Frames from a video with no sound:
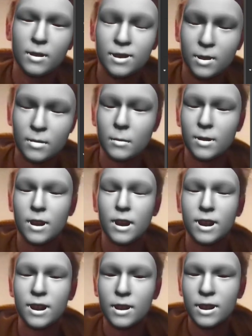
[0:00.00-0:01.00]
going to call it
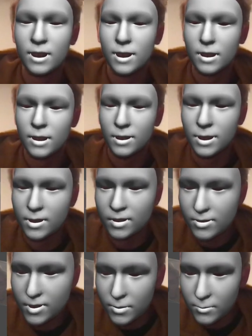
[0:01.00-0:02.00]

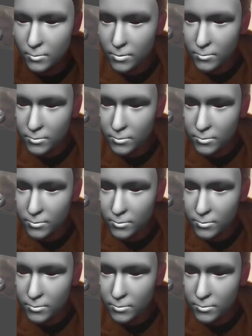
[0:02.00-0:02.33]
tattoo.